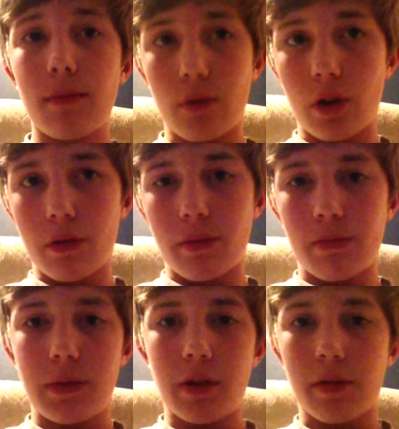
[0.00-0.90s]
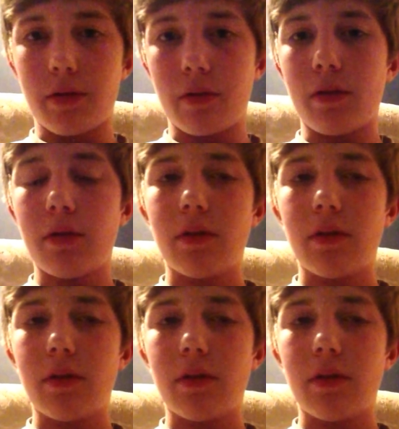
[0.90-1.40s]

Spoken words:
Well, the original.